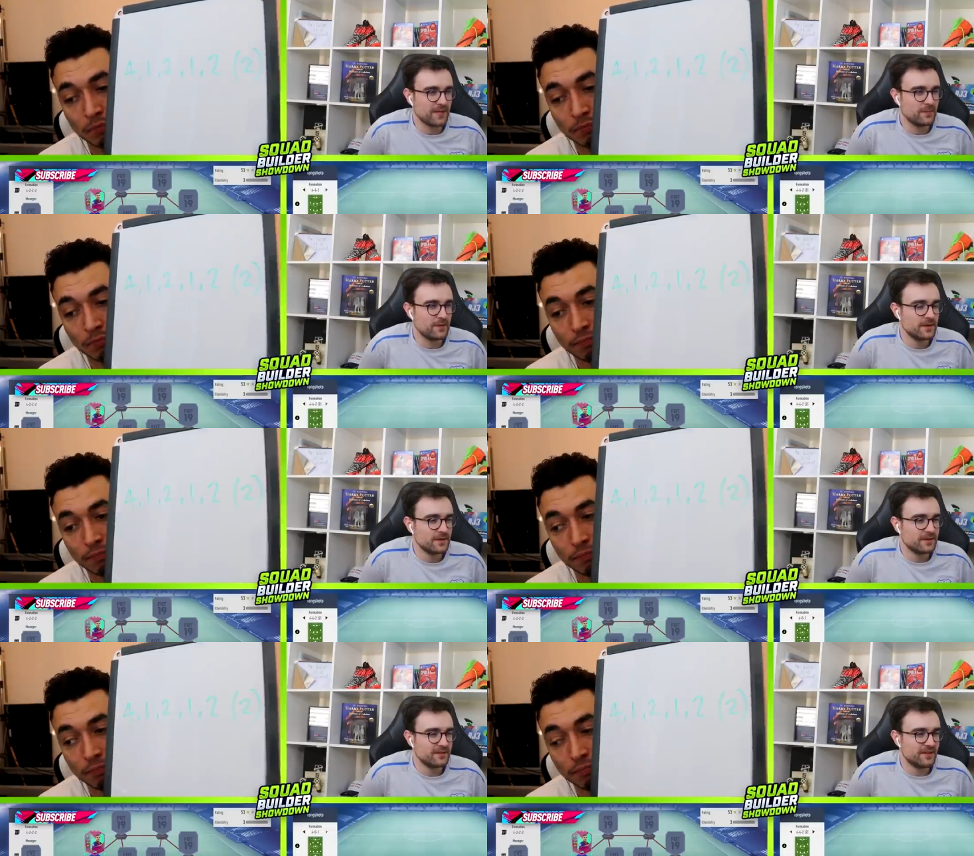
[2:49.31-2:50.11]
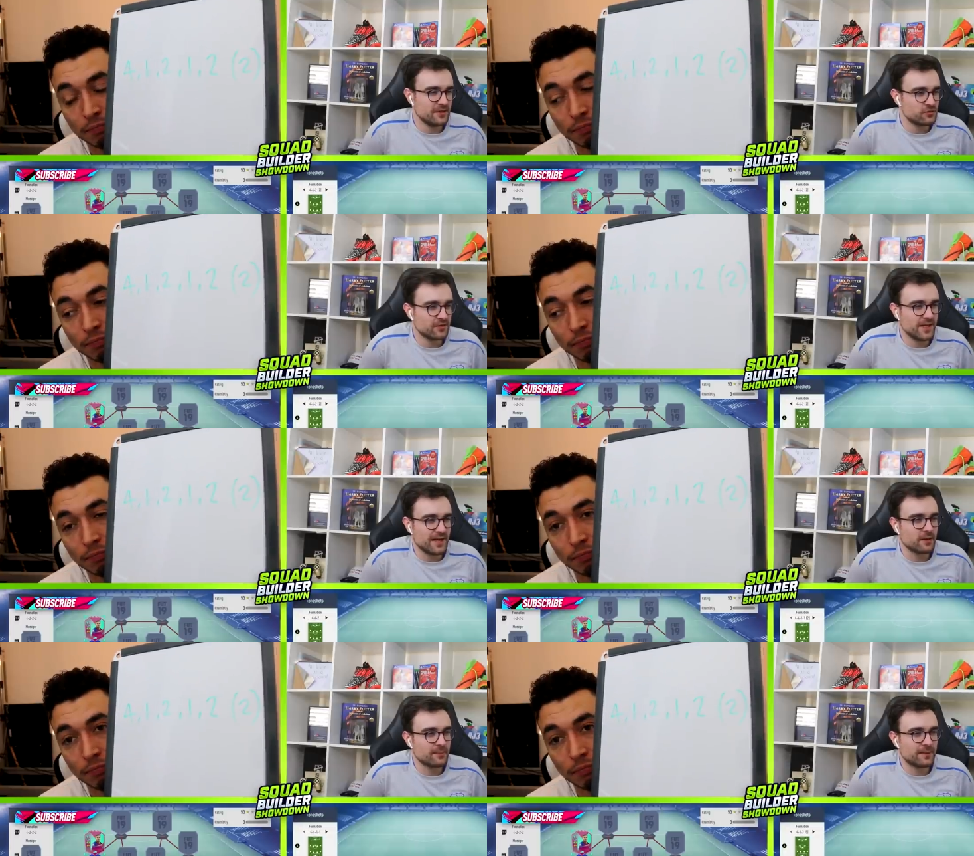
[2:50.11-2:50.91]
Speaker 1: him central? Yeah,
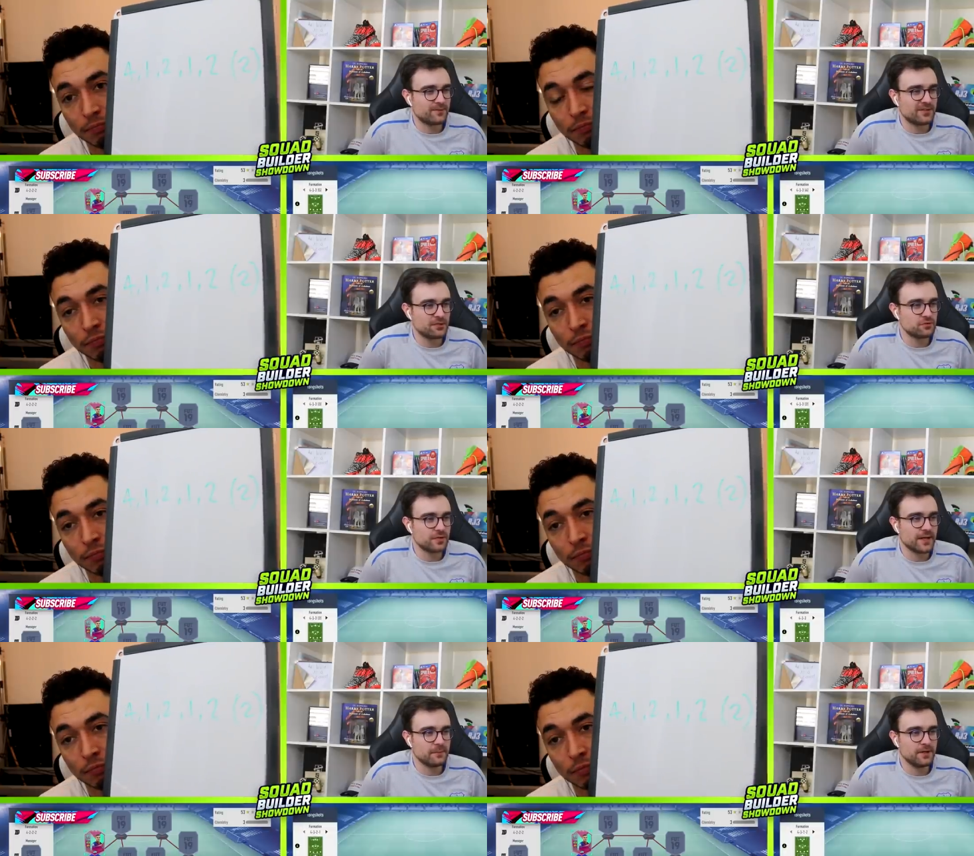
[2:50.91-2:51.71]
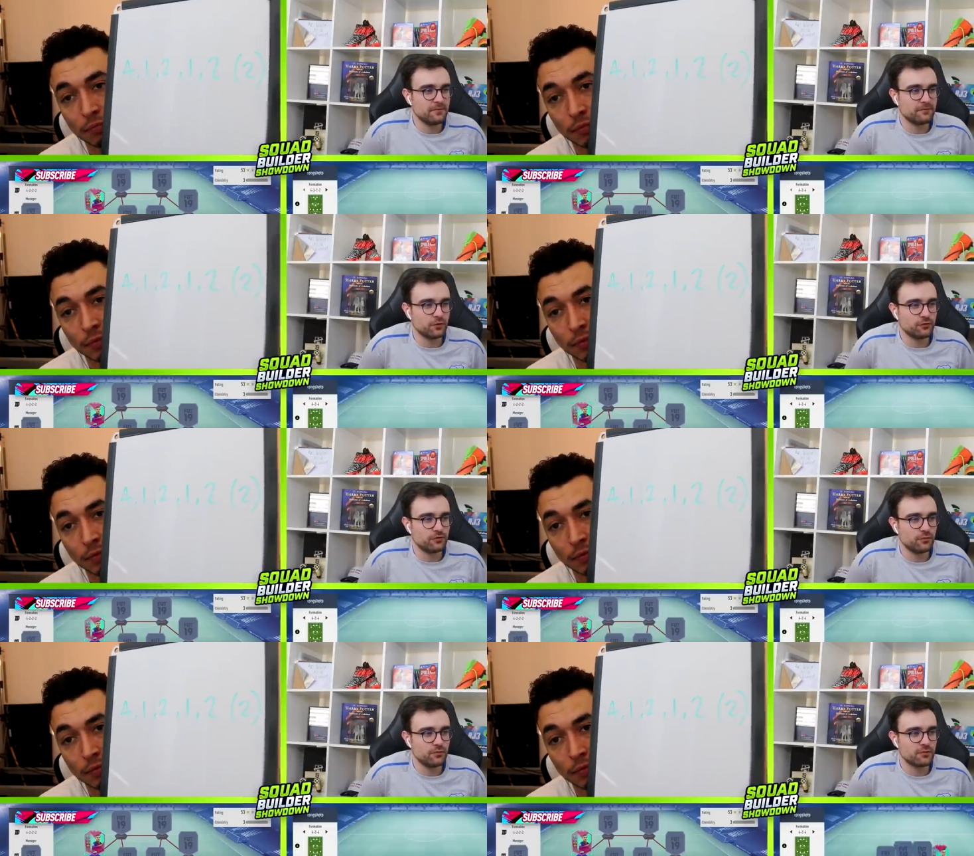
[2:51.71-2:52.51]
I'm going to play him central Cam in
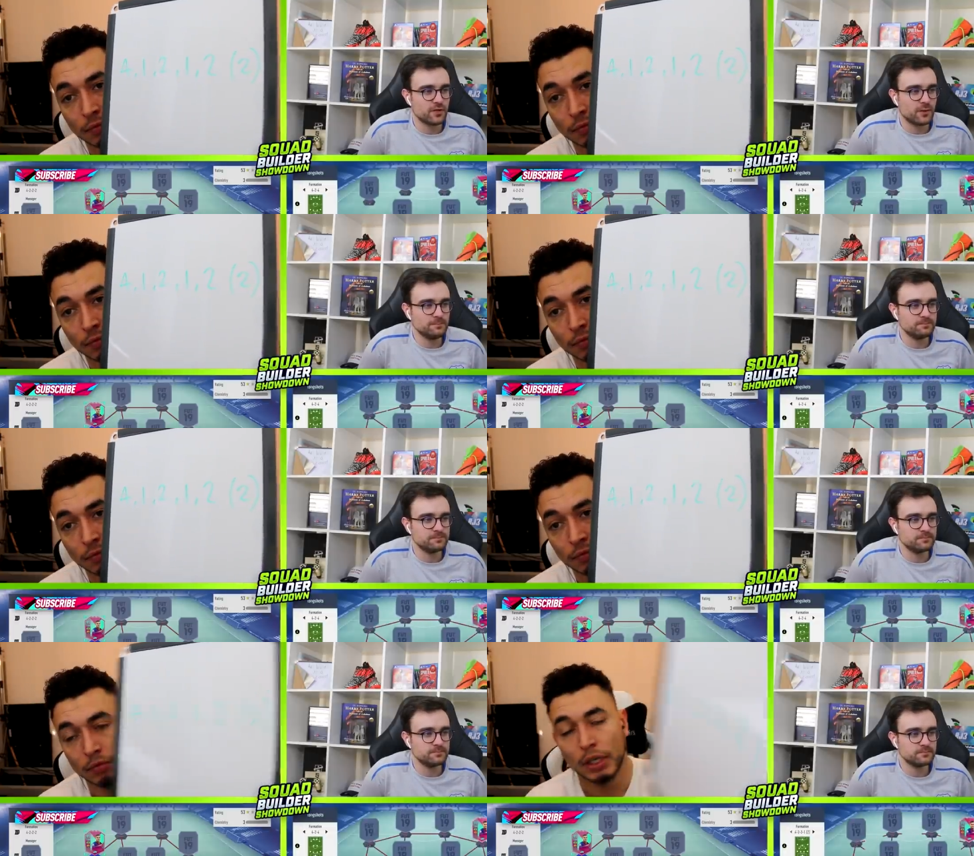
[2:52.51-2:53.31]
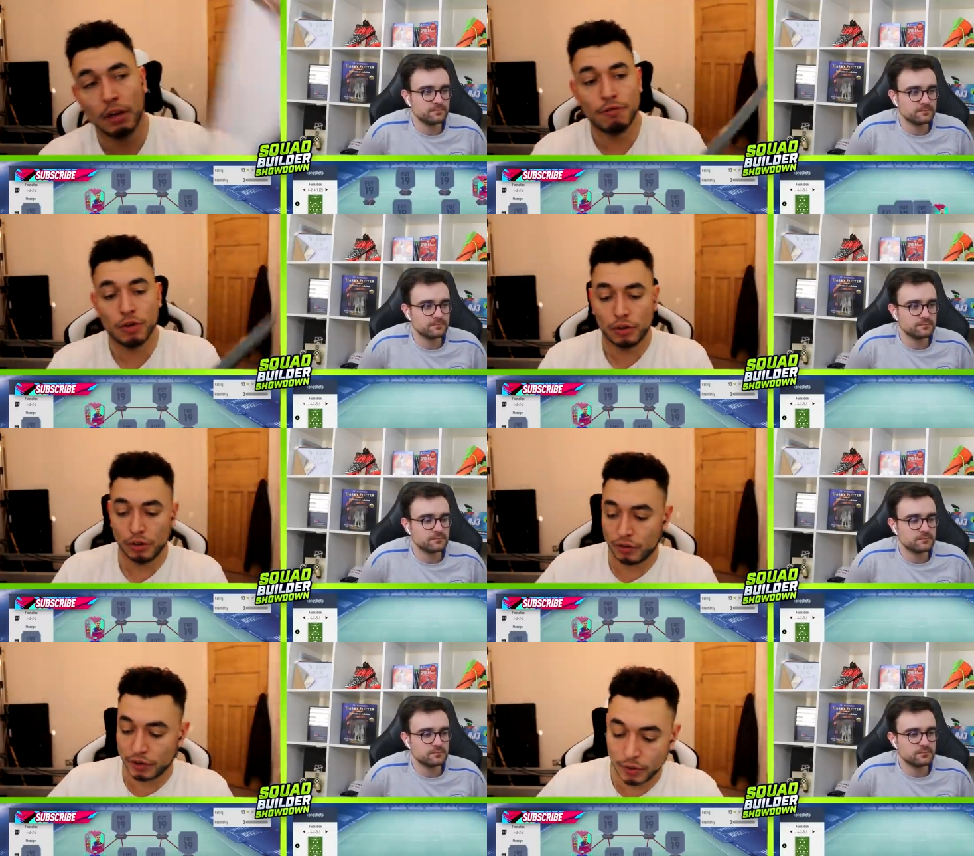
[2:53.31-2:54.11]
4-2-3-1.
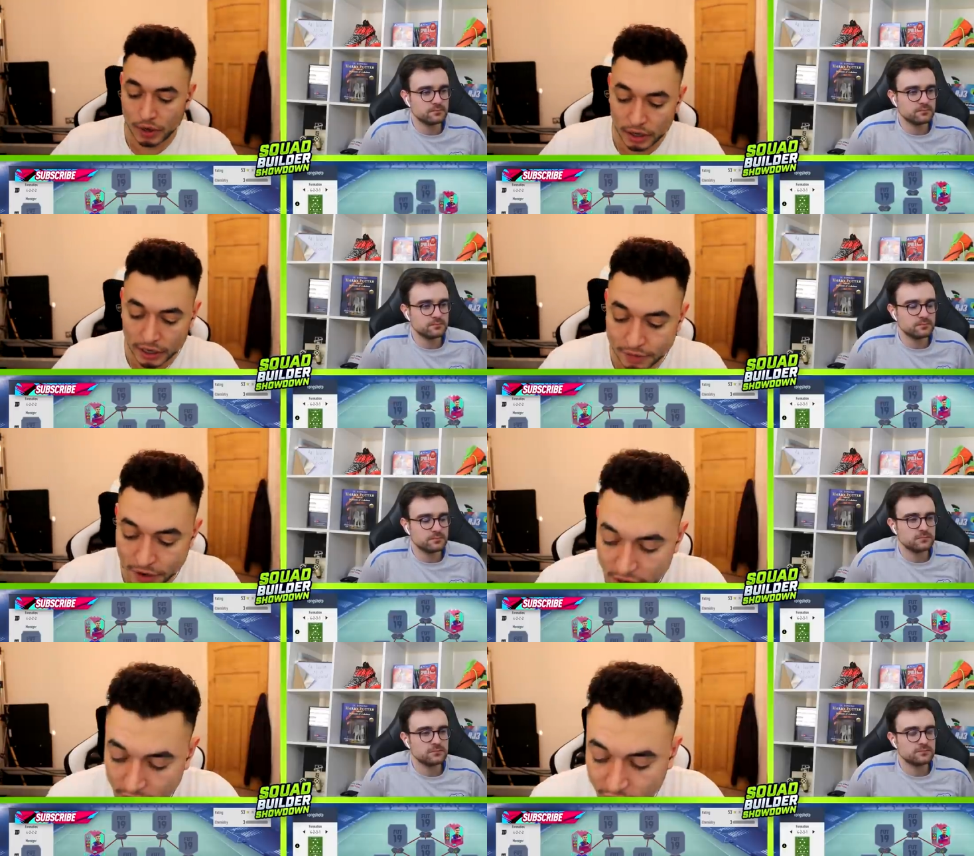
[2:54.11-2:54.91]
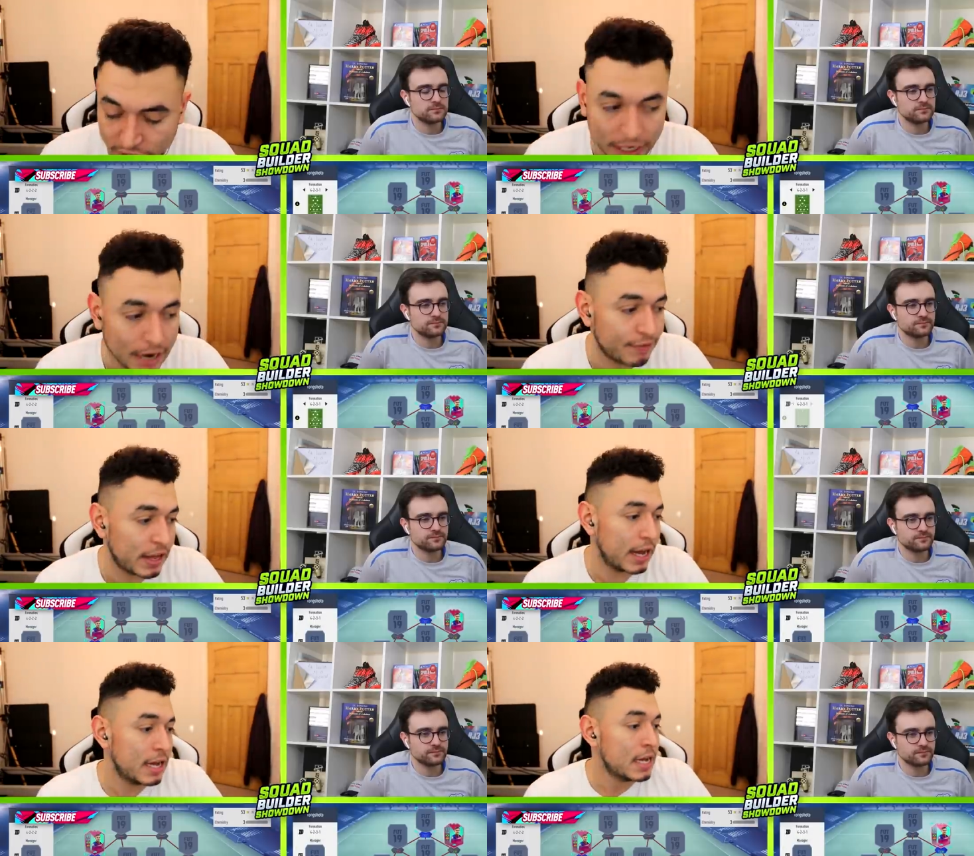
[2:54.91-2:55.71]
Speaker 2: 4-2-3-1. Okay, very nice. You can have
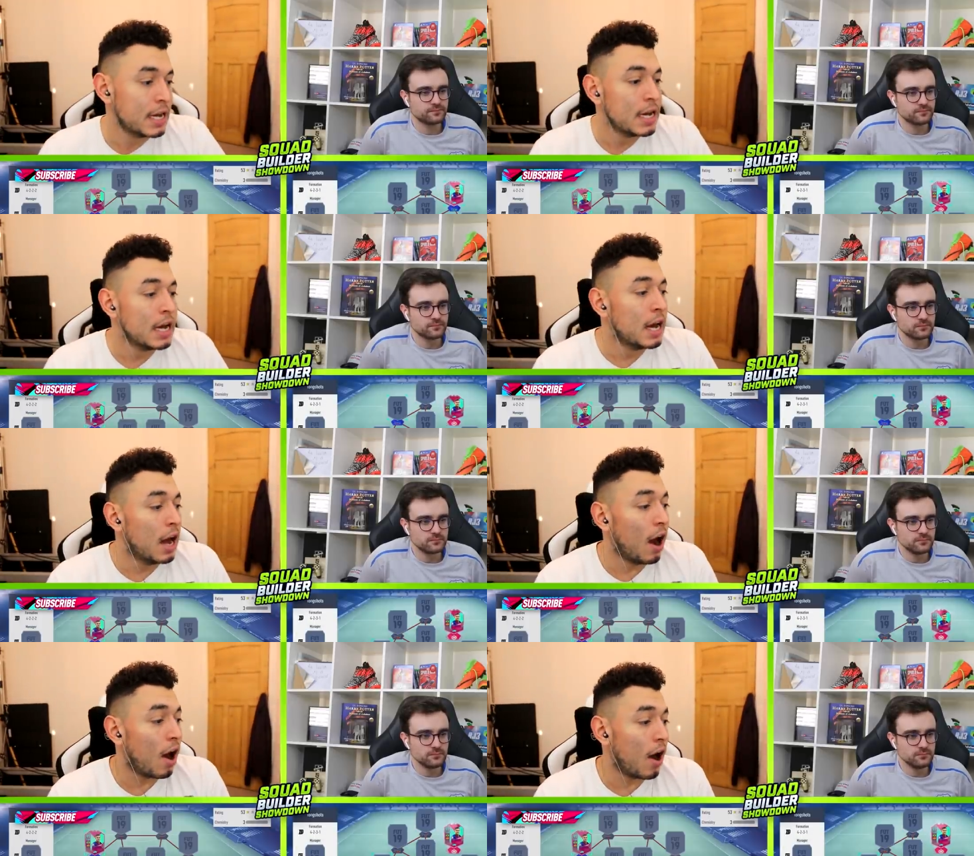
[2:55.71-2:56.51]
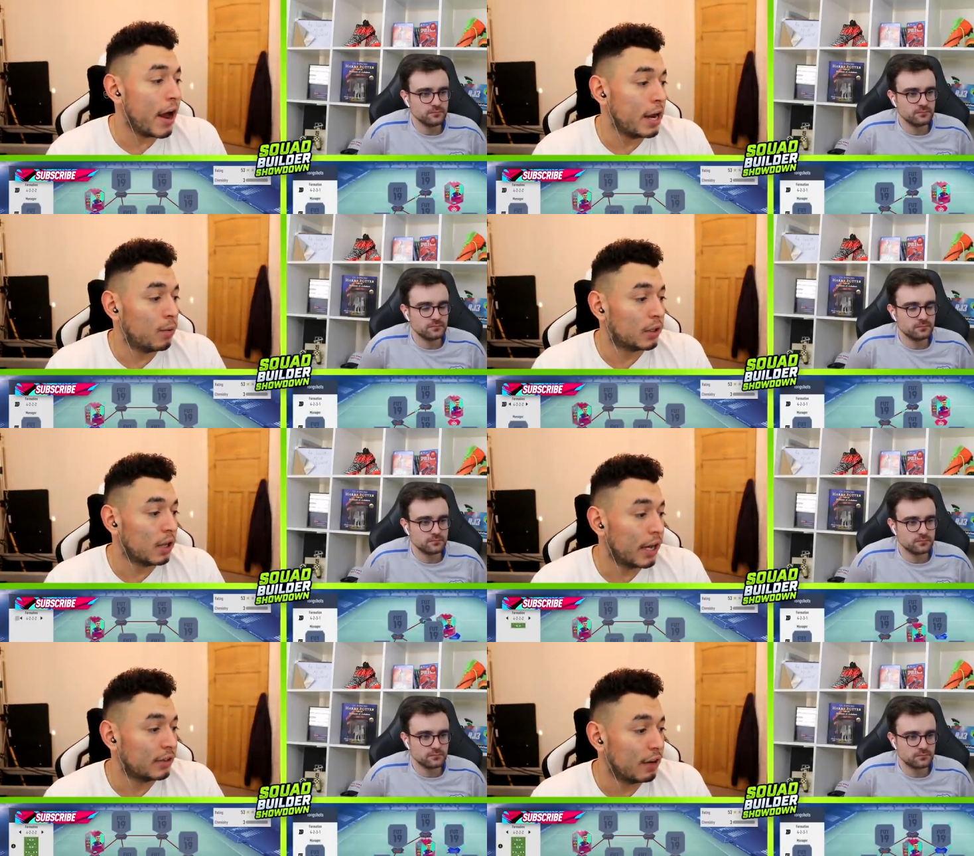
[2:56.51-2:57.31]
that. I would
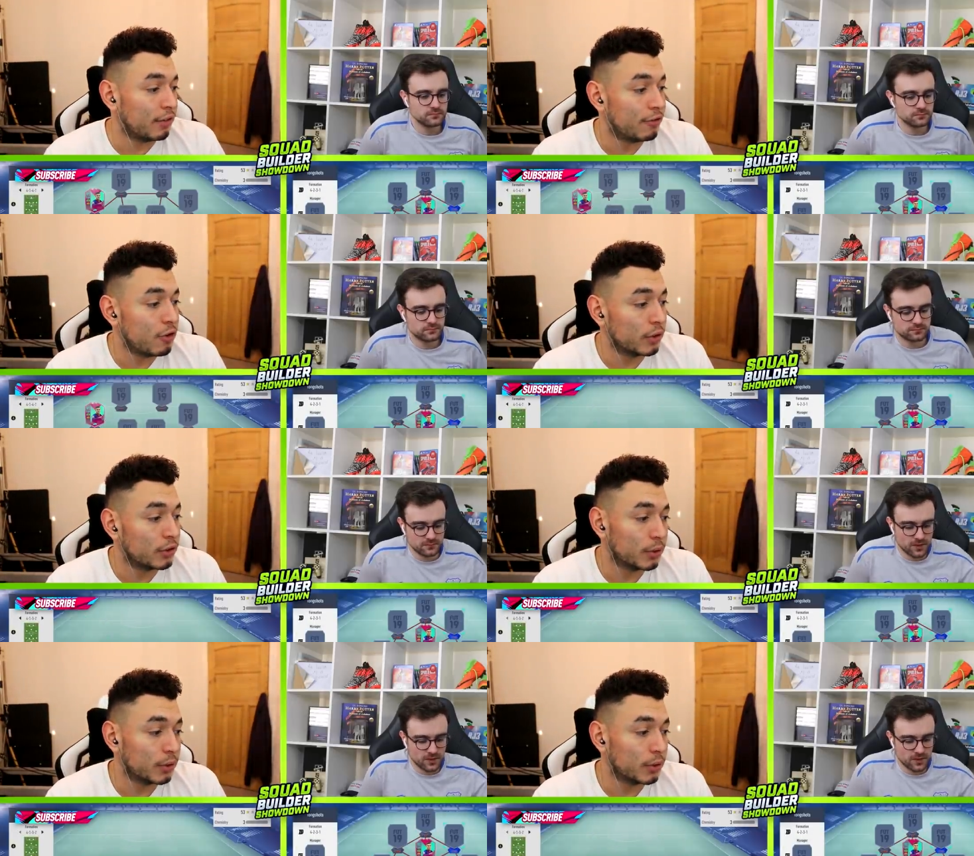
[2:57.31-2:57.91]
like to have the 4-1-2-1-2.